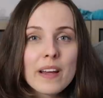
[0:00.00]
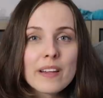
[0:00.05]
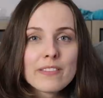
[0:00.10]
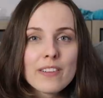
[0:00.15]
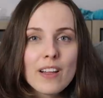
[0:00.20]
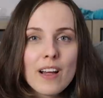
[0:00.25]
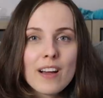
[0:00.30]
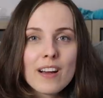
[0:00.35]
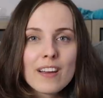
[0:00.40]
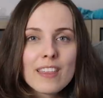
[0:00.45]
my
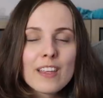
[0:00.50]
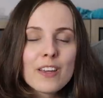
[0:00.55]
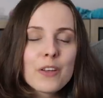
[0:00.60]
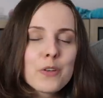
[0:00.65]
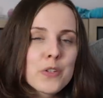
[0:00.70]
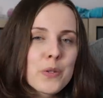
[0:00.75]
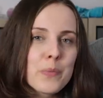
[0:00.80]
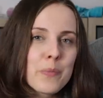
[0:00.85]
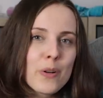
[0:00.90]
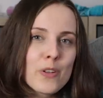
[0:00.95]
vlog, thank
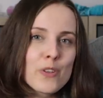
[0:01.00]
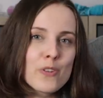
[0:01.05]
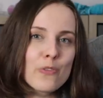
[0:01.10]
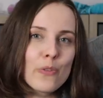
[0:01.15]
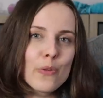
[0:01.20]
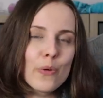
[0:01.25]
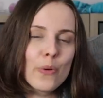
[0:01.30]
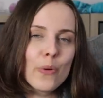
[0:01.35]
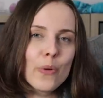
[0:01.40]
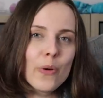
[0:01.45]
you so much
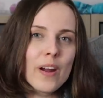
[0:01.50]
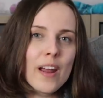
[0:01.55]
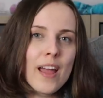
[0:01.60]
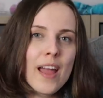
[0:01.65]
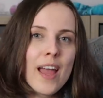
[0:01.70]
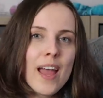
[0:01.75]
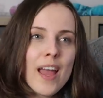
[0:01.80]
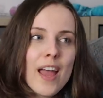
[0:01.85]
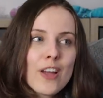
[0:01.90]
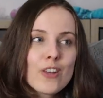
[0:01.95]
for
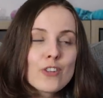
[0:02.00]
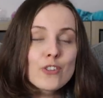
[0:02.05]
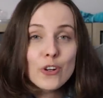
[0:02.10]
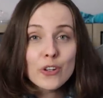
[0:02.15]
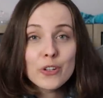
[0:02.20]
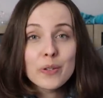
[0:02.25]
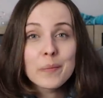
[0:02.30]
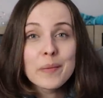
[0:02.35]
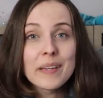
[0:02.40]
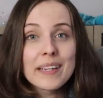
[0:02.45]

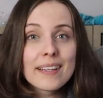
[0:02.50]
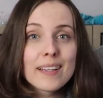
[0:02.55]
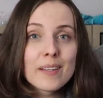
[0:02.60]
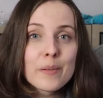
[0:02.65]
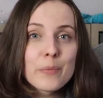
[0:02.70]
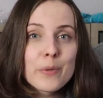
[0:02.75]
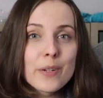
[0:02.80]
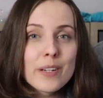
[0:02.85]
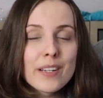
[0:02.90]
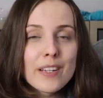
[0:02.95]
joining me in
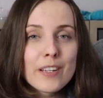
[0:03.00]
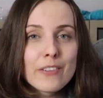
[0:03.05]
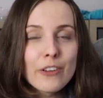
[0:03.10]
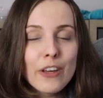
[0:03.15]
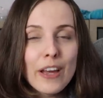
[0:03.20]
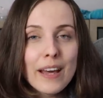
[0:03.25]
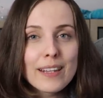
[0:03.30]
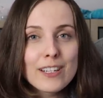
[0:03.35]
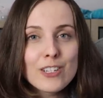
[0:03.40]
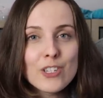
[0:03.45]
Edinburgh. If
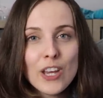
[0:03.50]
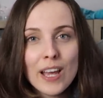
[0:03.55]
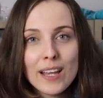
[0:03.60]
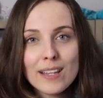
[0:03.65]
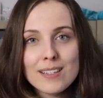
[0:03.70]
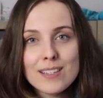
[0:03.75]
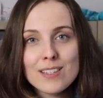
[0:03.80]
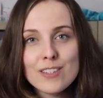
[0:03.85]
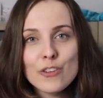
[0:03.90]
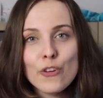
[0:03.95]
you had a
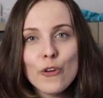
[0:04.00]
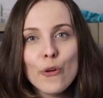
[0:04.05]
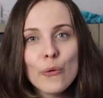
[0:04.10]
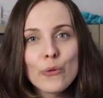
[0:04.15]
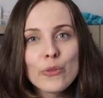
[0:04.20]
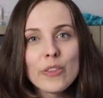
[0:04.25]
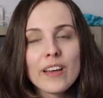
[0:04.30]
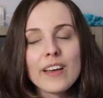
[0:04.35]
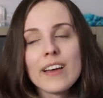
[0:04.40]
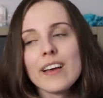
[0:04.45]
chance to
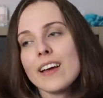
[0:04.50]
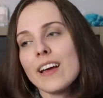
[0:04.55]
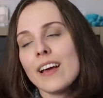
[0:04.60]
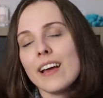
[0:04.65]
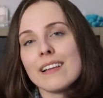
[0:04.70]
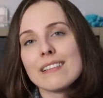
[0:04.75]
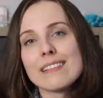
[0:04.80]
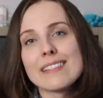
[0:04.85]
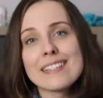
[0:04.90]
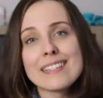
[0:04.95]
go there
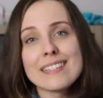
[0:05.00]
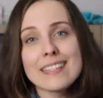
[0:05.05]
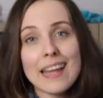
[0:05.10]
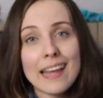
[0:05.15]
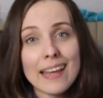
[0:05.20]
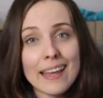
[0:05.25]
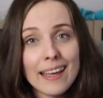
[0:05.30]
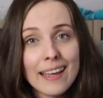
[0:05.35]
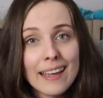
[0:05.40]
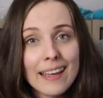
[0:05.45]
and
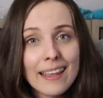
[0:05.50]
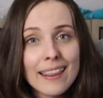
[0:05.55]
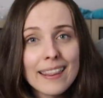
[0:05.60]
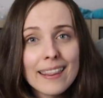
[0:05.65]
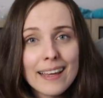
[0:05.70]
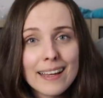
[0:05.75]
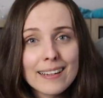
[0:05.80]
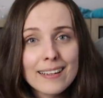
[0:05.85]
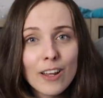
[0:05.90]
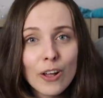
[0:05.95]
stay in
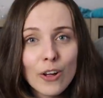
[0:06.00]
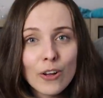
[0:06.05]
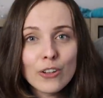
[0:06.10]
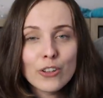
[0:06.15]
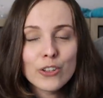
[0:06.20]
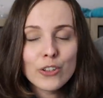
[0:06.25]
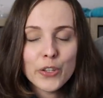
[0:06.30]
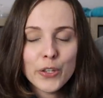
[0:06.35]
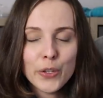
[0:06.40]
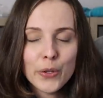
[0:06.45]
that
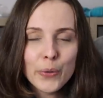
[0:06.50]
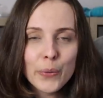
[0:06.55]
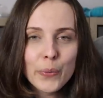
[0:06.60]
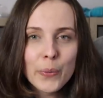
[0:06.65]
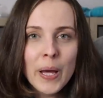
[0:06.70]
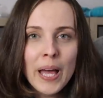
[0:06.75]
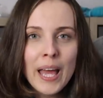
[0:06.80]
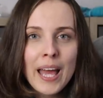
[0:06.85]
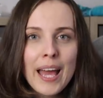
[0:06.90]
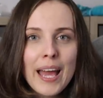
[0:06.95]
long
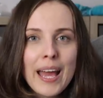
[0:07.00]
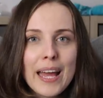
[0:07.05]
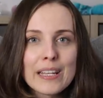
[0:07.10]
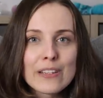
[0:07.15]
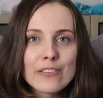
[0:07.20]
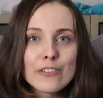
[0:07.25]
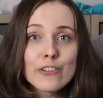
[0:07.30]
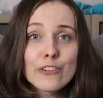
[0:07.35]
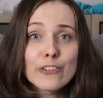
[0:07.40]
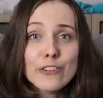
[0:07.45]
queue
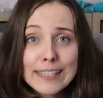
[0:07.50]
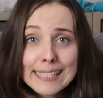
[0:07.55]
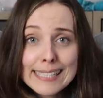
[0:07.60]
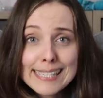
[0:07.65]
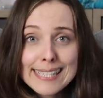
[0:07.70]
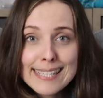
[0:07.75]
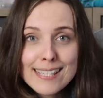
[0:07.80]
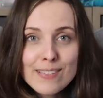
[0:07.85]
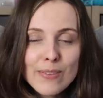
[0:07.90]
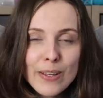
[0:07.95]
and
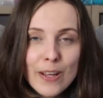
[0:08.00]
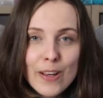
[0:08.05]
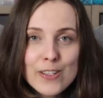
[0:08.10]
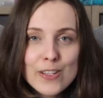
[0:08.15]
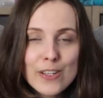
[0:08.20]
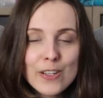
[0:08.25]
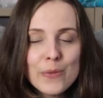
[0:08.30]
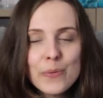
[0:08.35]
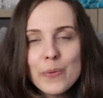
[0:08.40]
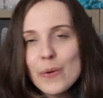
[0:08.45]
freeze
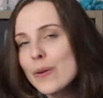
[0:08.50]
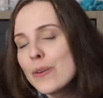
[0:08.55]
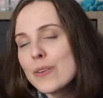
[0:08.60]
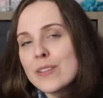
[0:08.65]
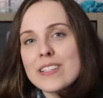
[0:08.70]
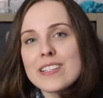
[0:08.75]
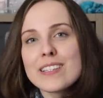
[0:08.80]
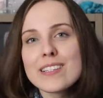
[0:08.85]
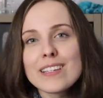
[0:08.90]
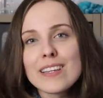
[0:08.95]
because it
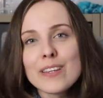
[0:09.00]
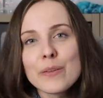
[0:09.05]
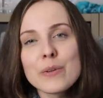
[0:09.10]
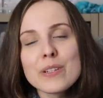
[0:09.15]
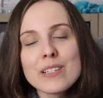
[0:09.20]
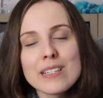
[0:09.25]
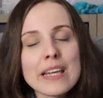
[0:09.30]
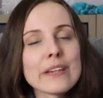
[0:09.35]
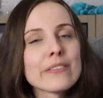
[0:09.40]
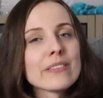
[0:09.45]
was it
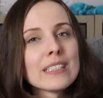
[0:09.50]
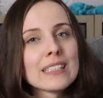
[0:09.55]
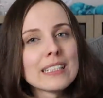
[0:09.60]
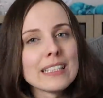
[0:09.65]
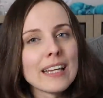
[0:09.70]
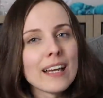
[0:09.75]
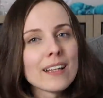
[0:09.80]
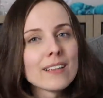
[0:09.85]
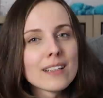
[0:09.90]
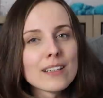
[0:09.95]
was
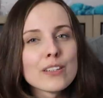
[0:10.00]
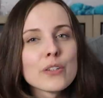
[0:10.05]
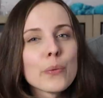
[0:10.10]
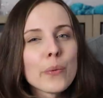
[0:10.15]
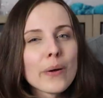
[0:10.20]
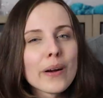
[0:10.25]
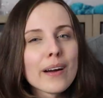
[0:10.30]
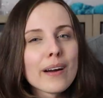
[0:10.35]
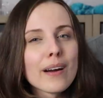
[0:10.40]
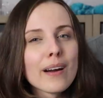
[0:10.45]
definitely a
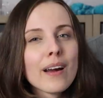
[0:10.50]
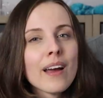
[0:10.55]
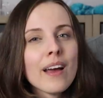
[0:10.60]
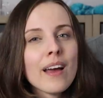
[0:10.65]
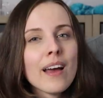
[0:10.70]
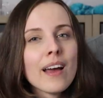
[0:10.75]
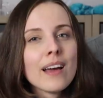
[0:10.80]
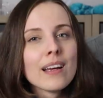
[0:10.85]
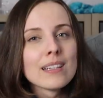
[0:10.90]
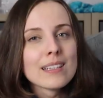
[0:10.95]
knitwear
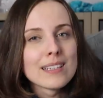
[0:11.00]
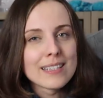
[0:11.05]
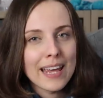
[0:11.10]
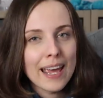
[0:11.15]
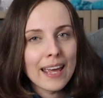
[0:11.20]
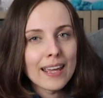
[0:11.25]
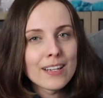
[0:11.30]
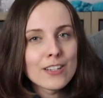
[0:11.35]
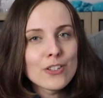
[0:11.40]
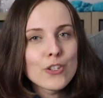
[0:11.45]

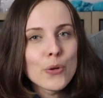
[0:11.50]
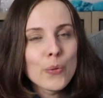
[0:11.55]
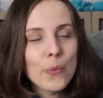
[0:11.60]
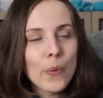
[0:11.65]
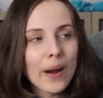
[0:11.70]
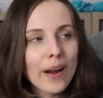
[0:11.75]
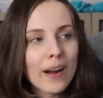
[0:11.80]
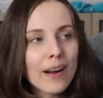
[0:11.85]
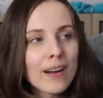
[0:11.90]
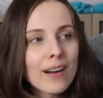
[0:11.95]
day to
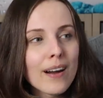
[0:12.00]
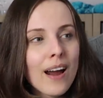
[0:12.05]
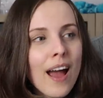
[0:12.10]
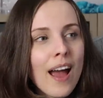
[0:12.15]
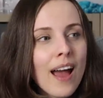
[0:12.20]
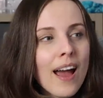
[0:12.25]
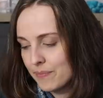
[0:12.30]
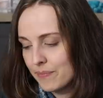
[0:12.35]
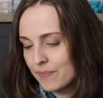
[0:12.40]
wear.